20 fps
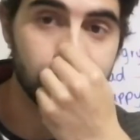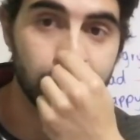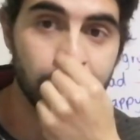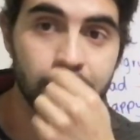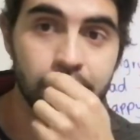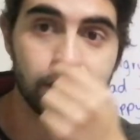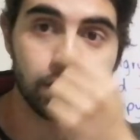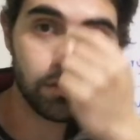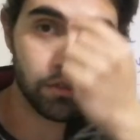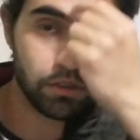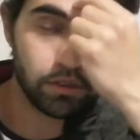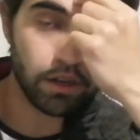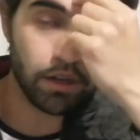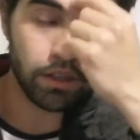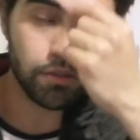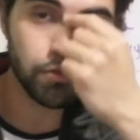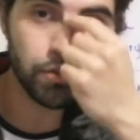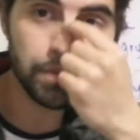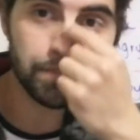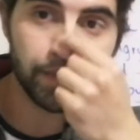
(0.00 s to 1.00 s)
Yes, you
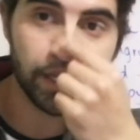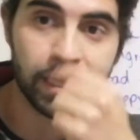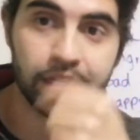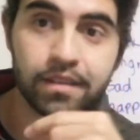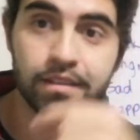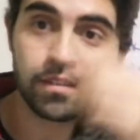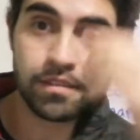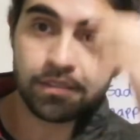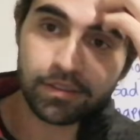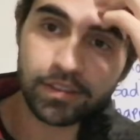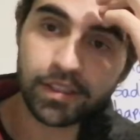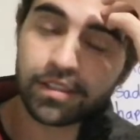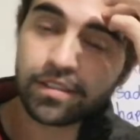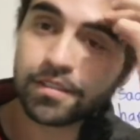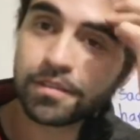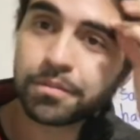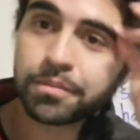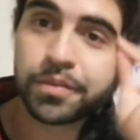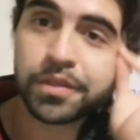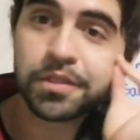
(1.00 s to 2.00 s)
start dripping.
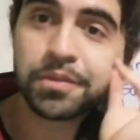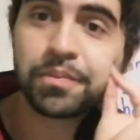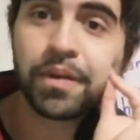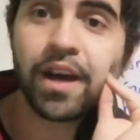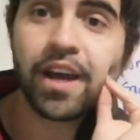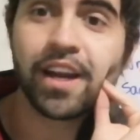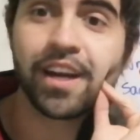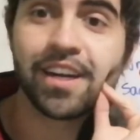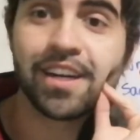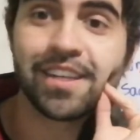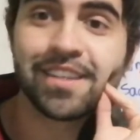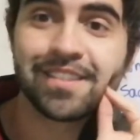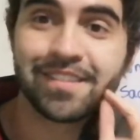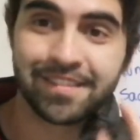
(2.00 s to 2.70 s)
Yes, perspire.